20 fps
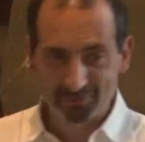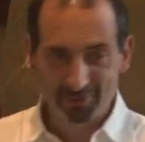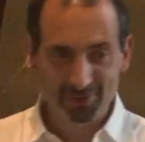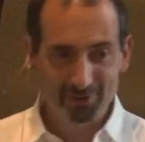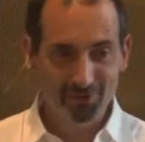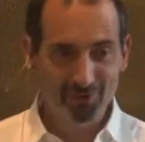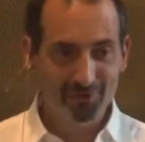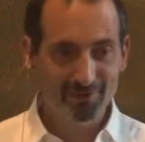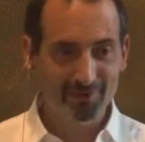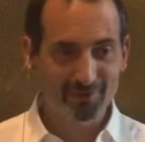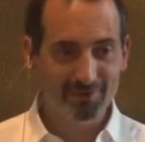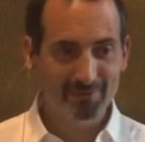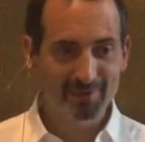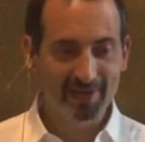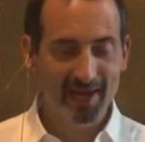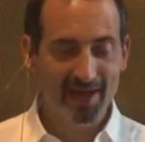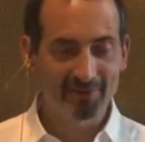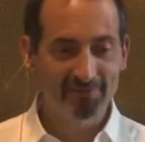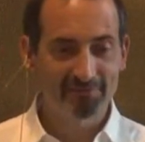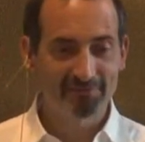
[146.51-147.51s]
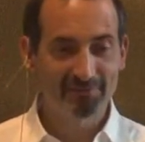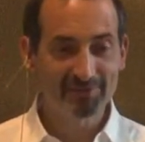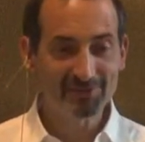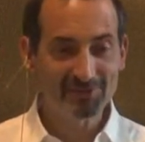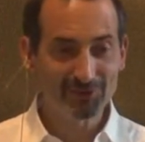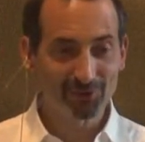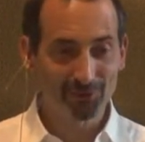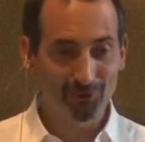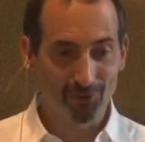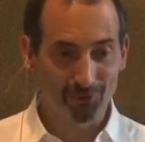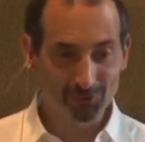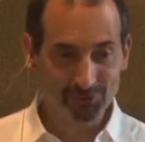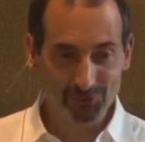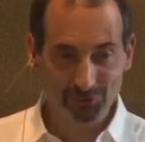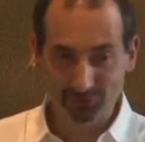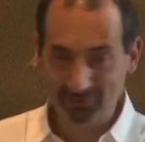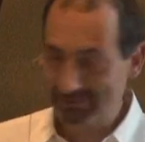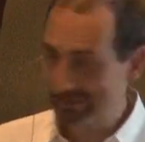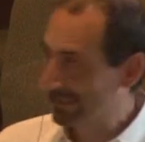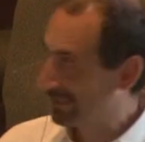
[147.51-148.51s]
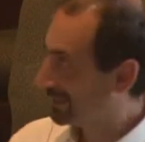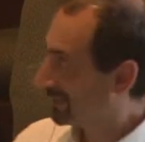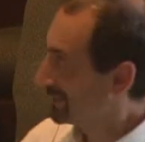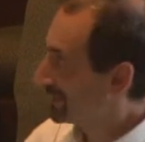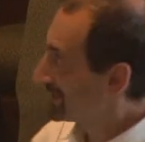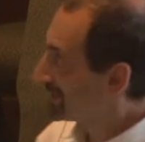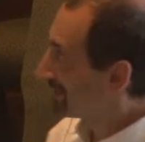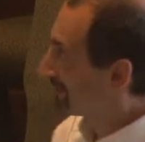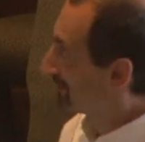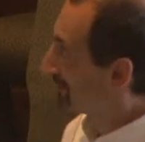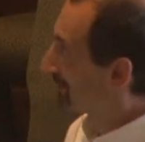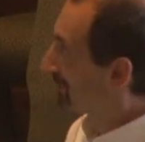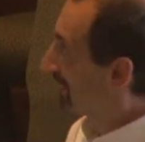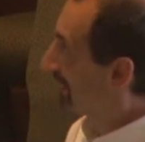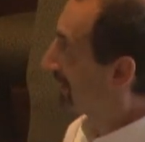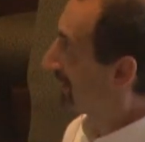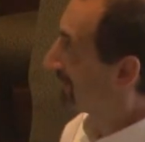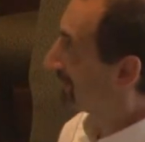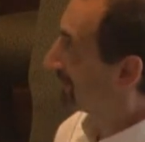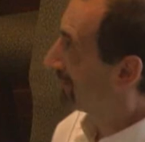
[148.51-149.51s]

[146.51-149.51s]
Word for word: we know we have physiological needs, right?